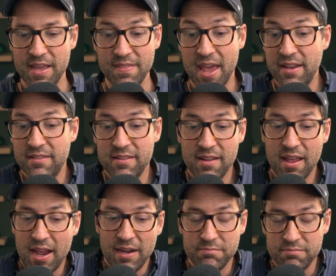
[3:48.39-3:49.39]
And that,
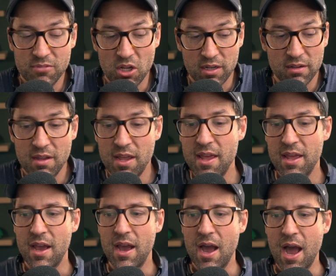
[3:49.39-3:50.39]
look,
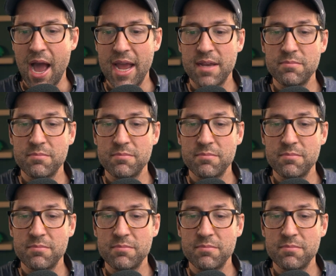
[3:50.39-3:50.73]
I